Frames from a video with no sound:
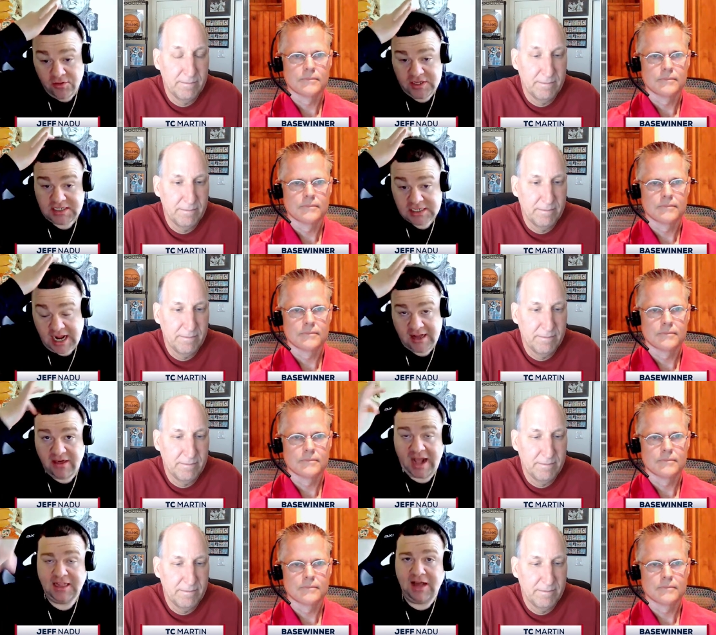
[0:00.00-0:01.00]
Speaker 1: You know, this is kind
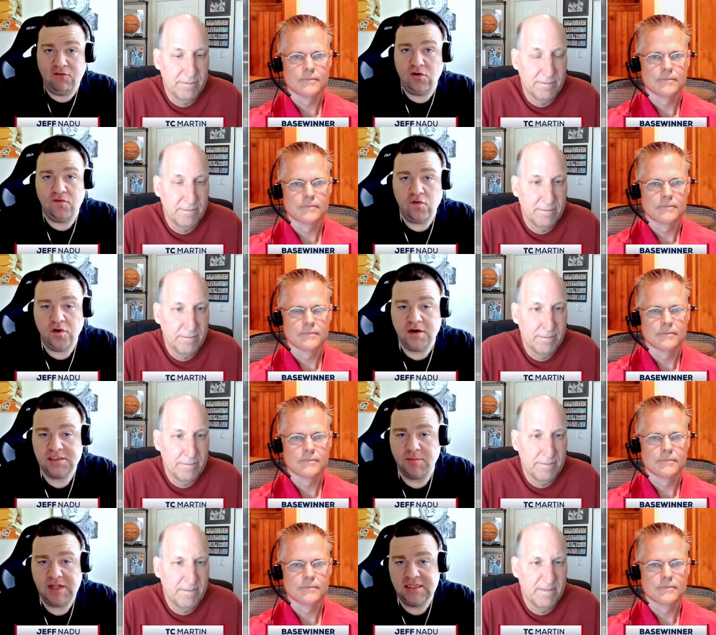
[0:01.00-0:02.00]
of that level of
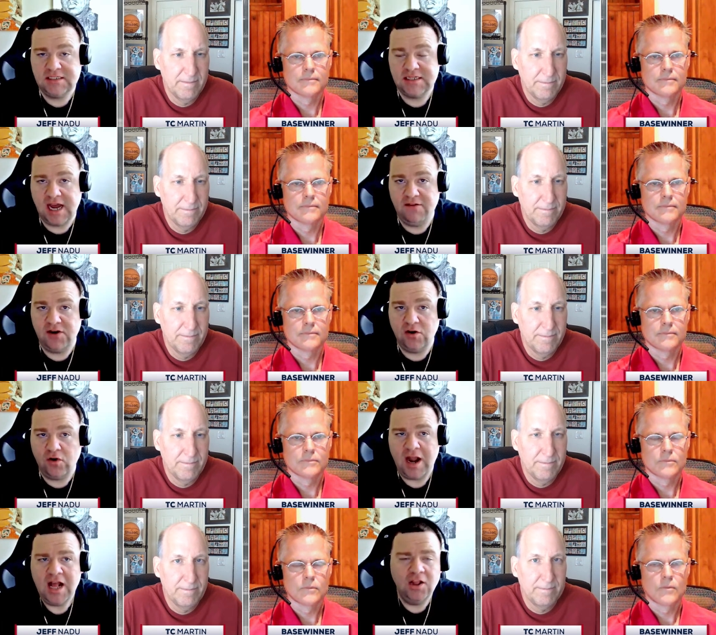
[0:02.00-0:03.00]
horse. I mean, this is kind of an
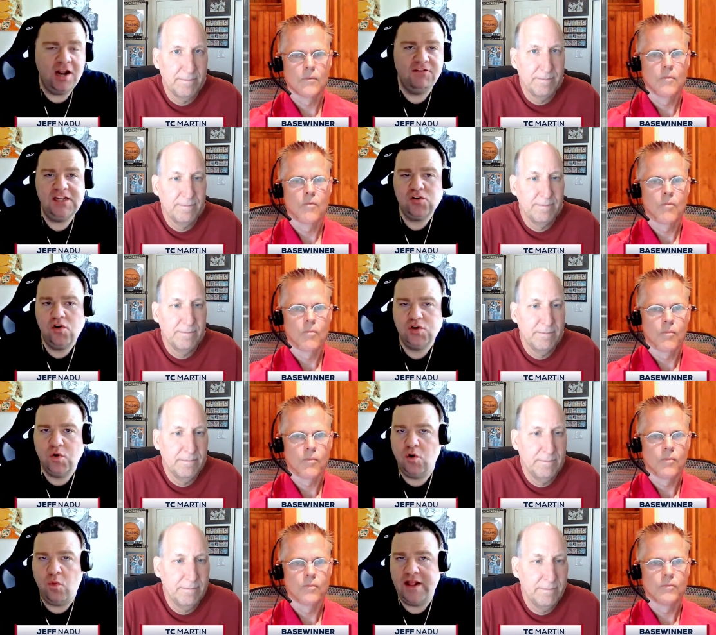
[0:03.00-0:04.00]
incredible look, if this
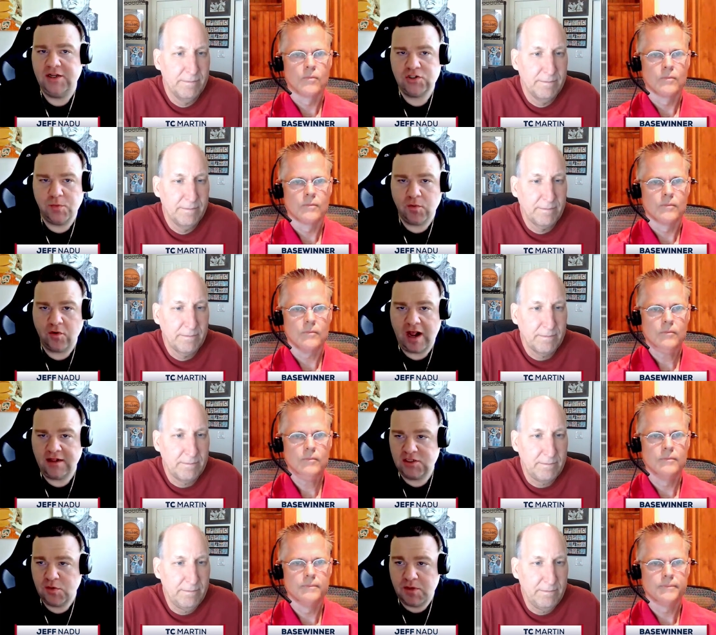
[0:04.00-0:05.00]
horse were to win the Triple
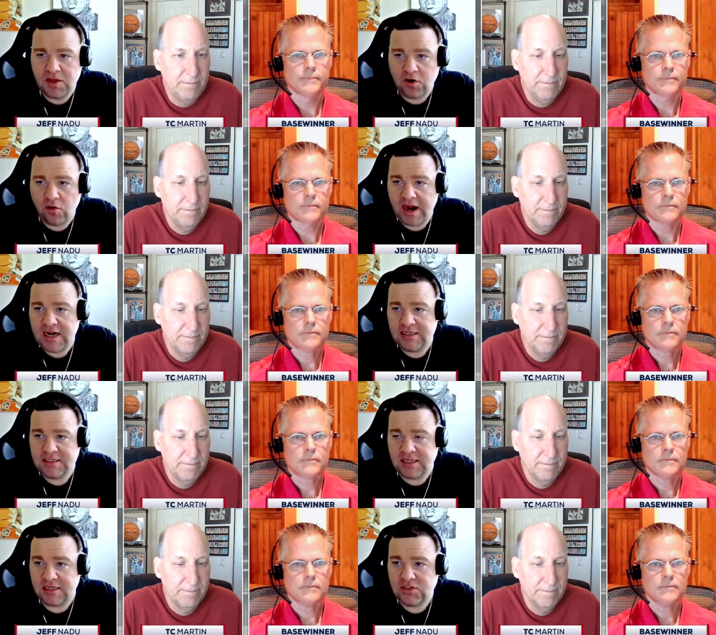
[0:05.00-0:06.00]
Crown, this should be the
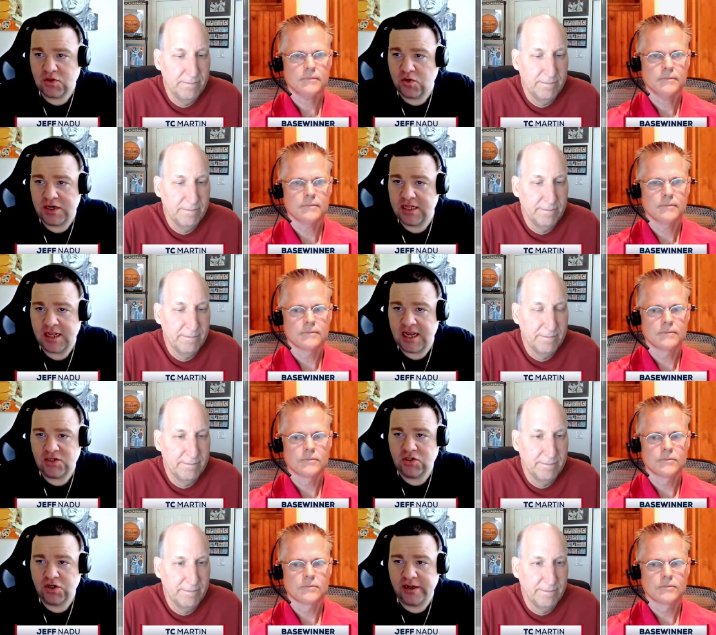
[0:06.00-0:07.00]
greatest story in the
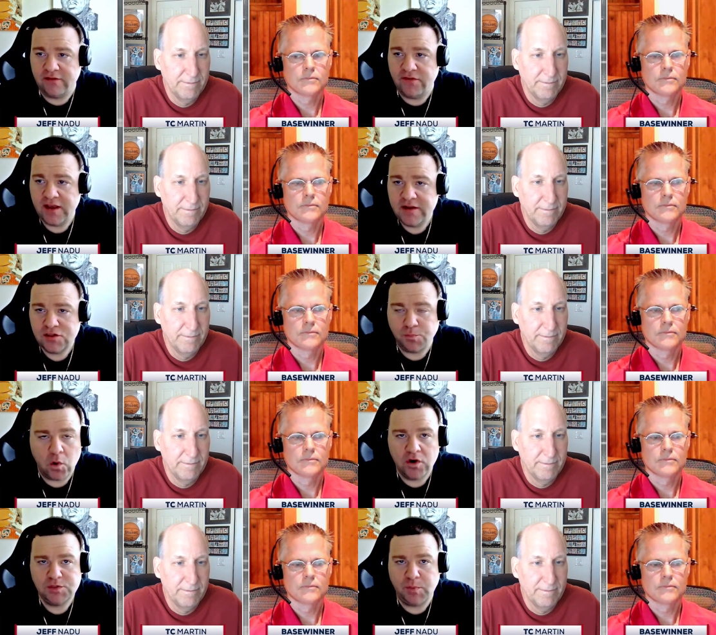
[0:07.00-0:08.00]
history of
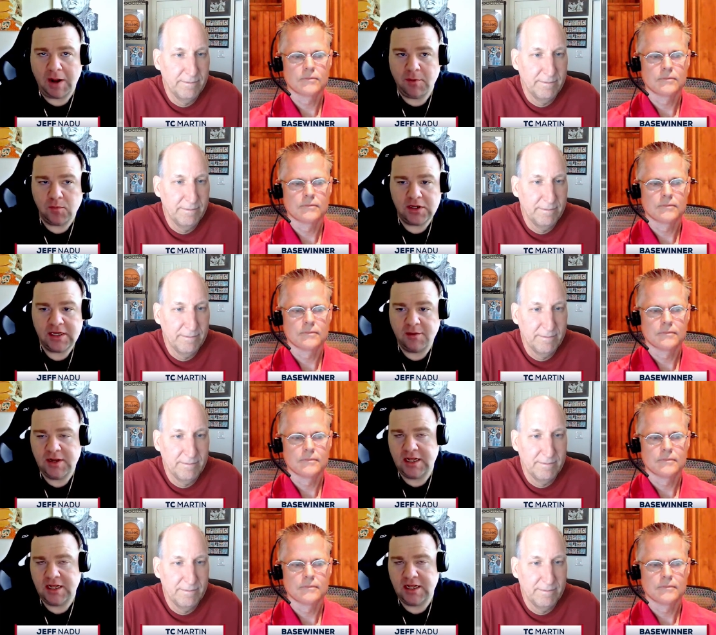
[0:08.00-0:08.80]
sports probably. I